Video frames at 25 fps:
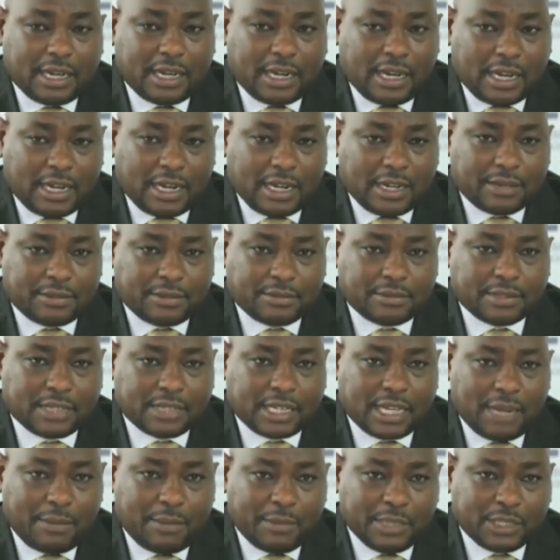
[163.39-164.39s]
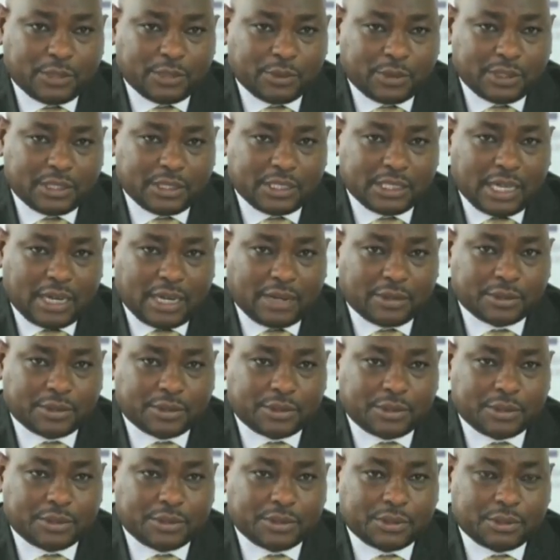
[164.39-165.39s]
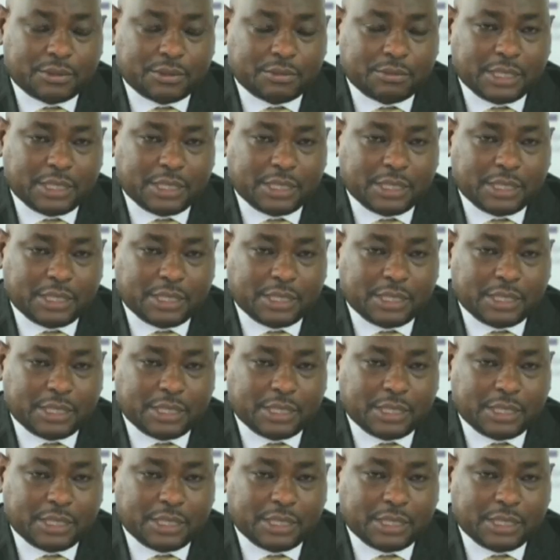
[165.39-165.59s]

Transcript: The government wants now to